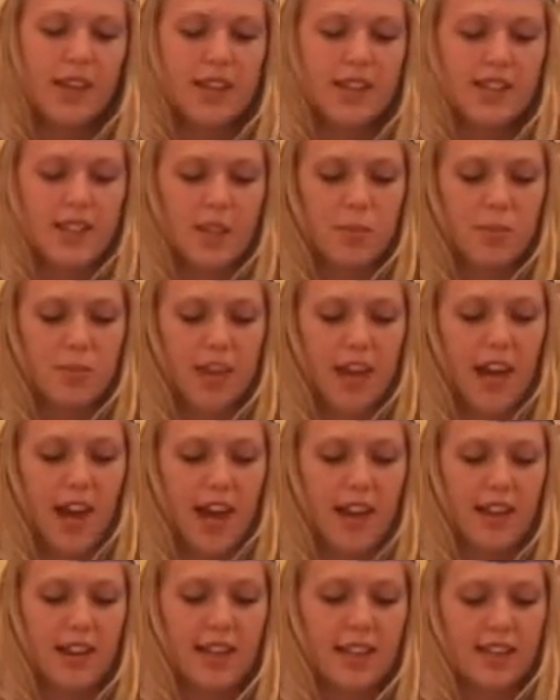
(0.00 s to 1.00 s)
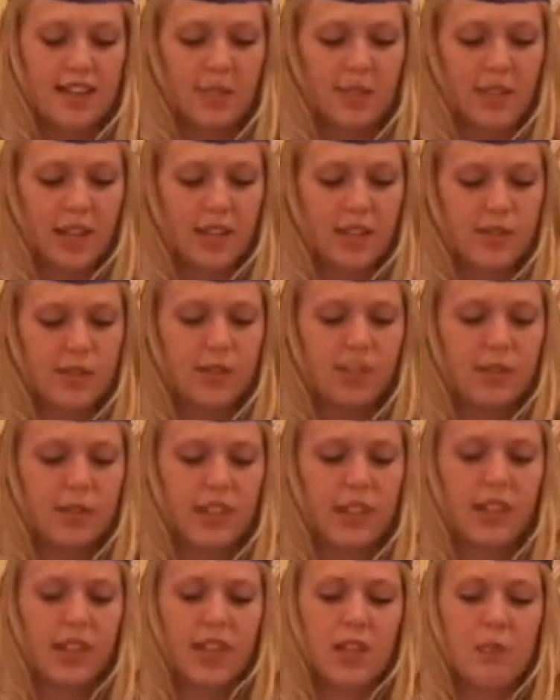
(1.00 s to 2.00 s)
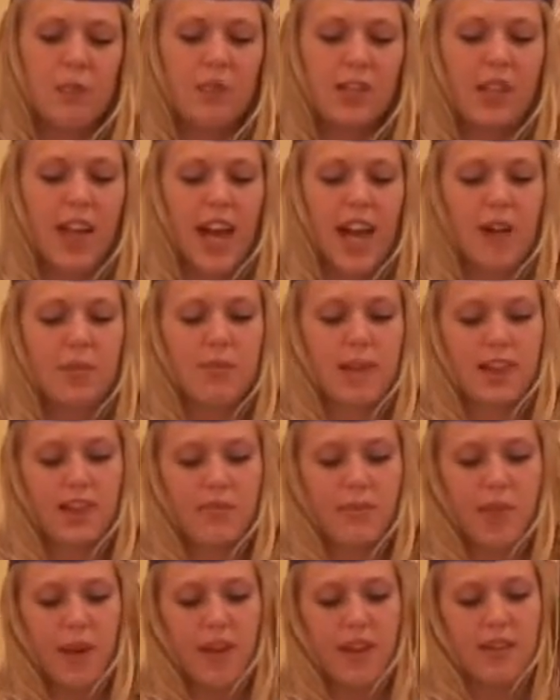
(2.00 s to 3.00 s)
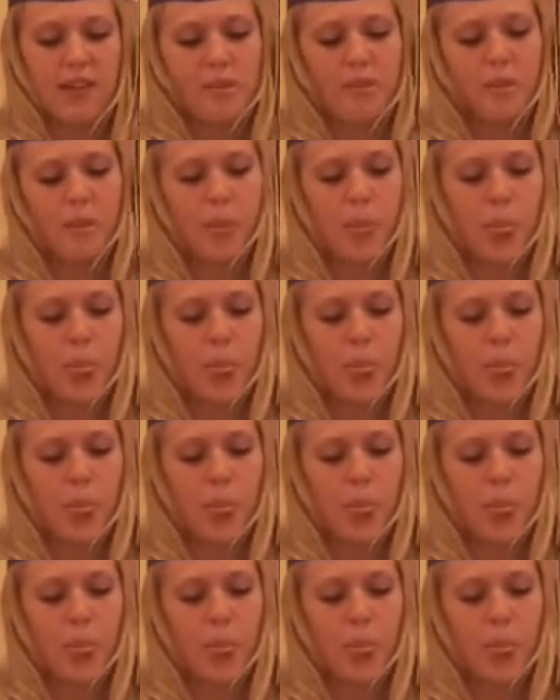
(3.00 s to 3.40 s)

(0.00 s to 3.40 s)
Some of the highlights of my schooling at Kimber Academy have been: